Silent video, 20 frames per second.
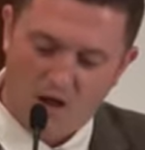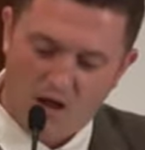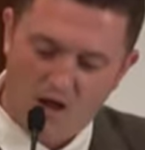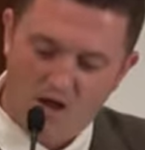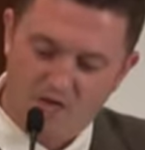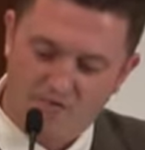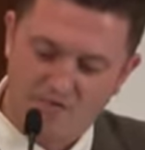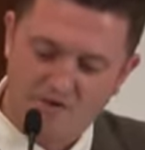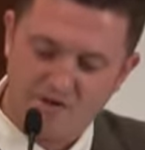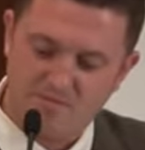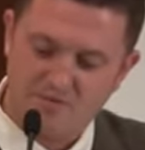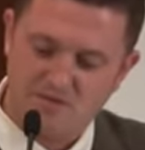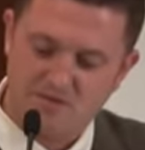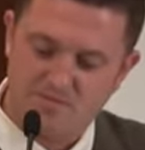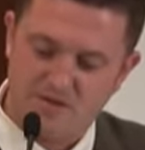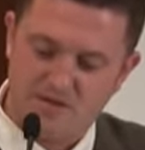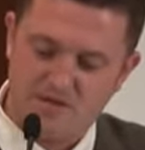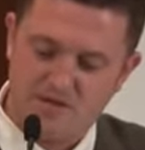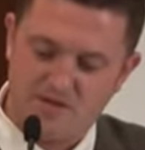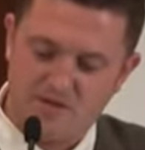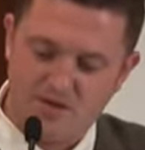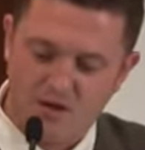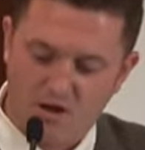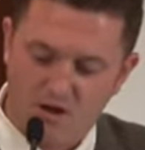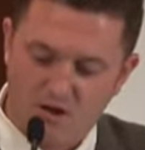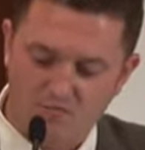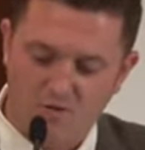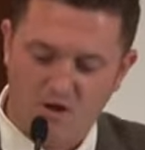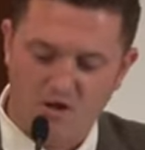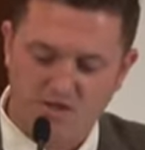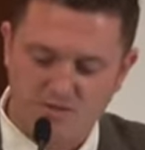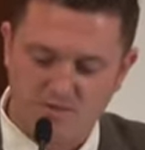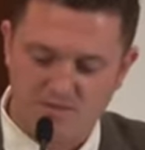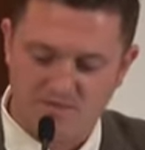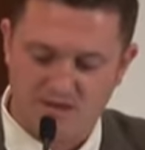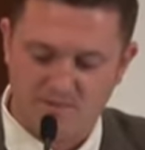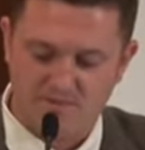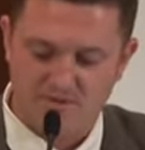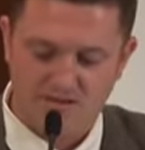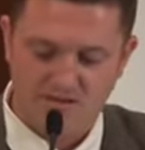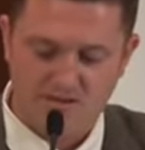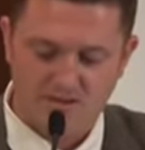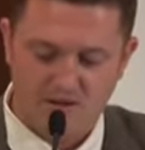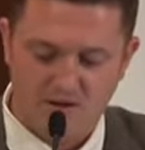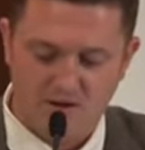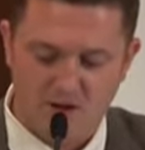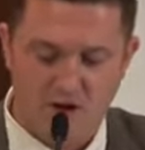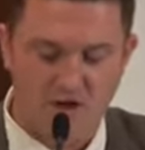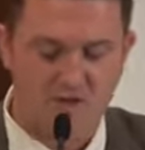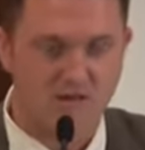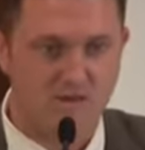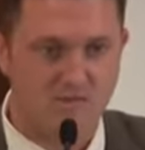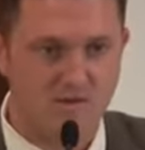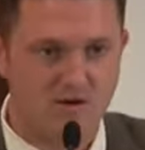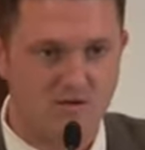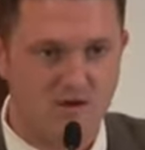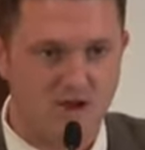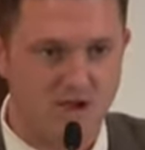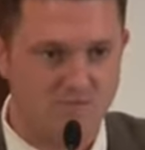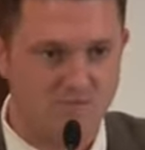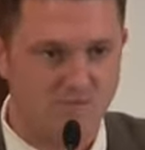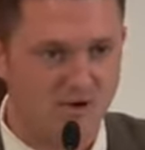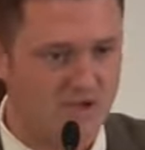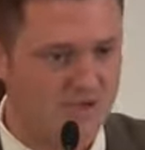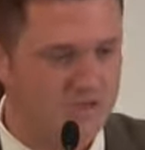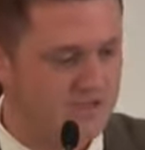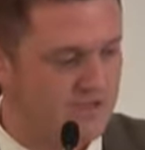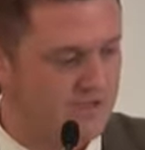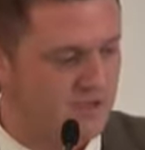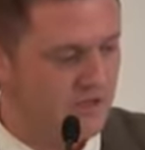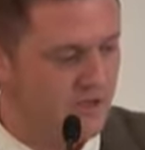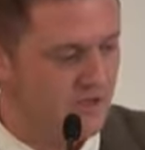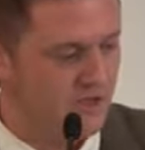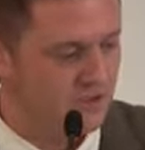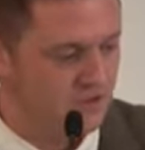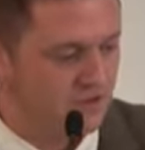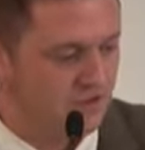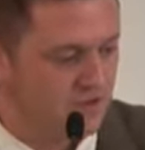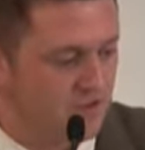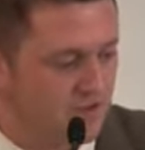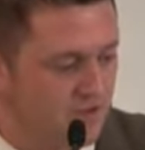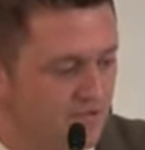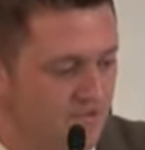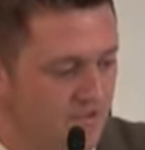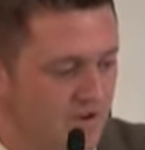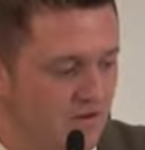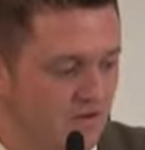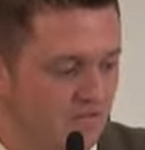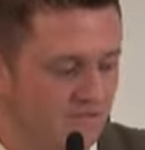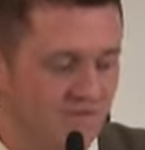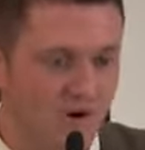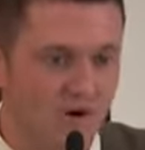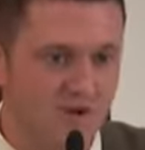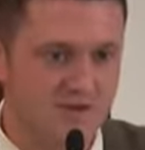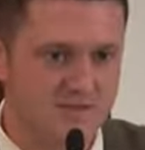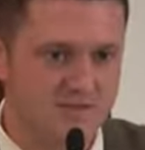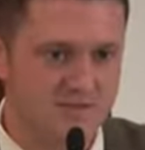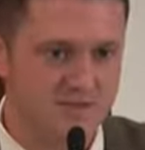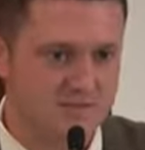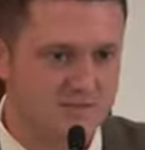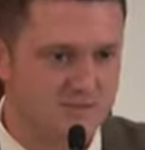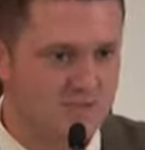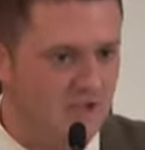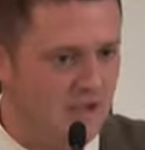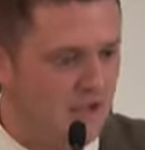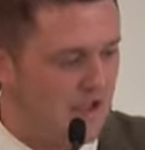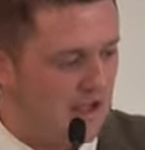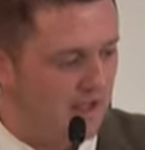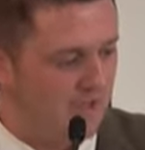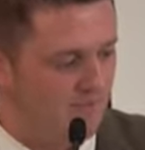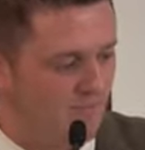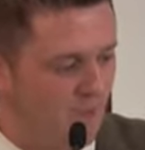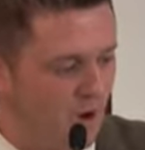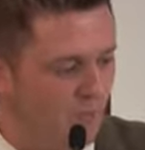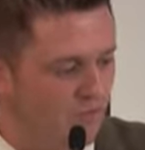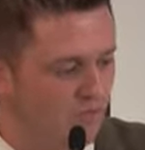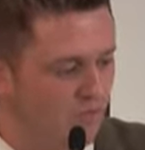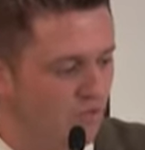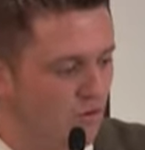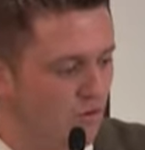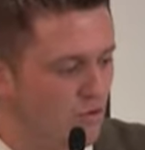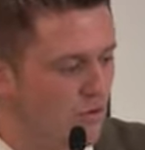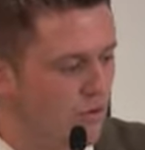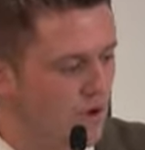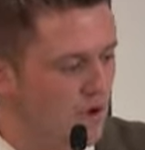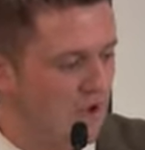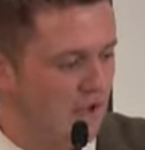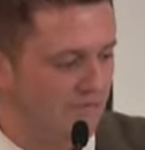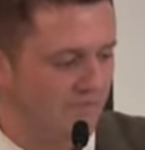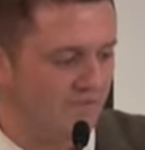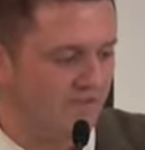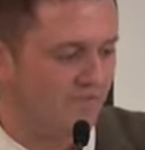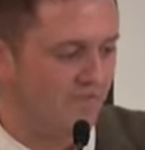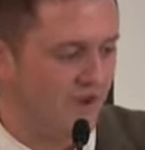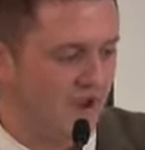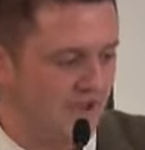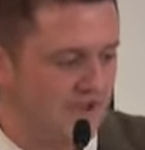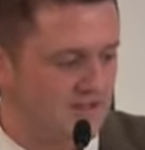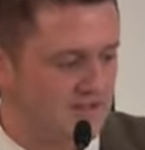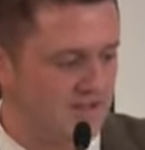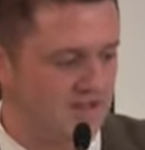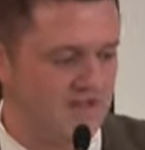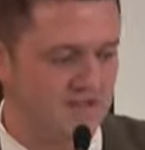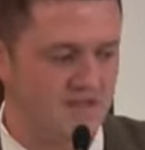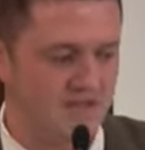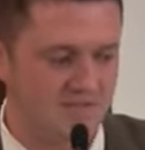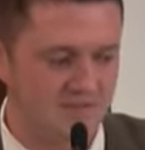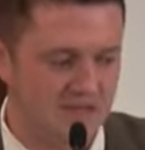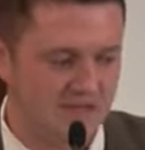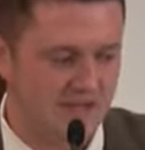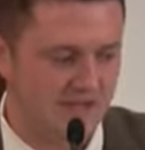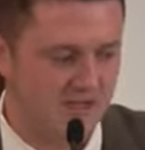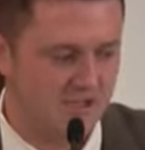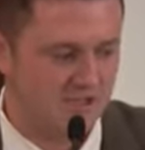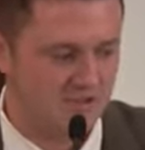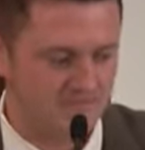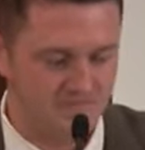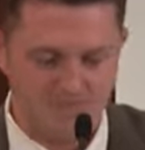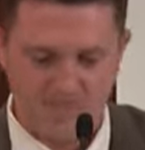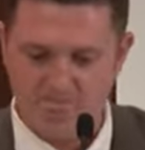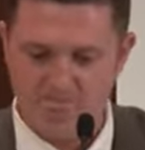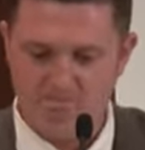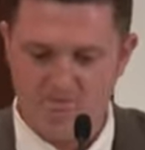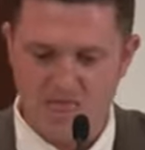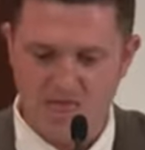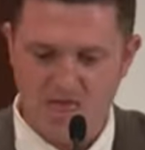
of speech, our right to assembly, and our democratic rights due to the fear of violence and mob rule and threats and intimidation.